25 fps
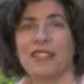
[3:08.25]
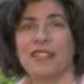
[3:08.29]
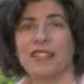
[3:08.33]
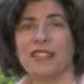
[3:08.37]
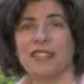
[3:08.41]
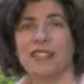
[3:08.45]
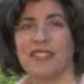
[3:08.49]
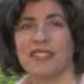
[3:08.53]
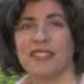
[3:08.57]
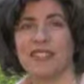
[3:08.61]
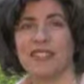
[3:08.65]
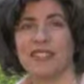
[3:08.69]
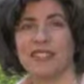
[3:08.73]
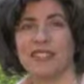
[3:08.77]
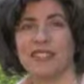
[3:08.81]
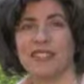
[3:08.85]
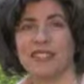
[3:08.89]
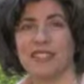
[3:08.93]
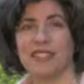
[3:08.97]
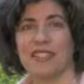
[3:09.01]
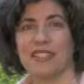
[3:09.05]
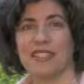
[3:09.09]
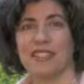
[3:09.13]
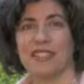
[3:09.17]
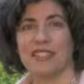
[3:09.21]

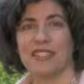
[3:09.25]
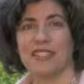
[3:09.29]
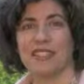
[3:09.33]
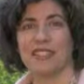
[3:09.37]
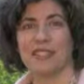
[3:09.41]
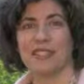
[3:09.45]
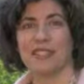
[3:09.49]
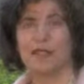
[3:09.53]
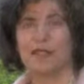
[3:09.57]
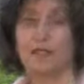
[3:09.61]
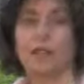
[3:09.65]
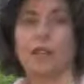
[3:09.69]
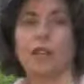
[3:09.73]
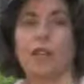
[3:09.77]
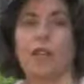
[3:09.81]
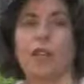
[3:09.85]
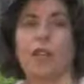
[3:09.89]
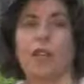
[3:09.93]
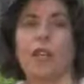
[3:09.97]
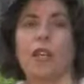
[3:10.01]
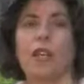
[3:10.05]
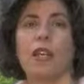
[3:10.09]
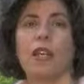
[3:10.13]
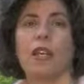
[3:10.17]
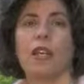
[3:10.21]

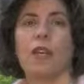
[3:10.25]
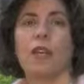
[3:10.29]
Nobody speaks.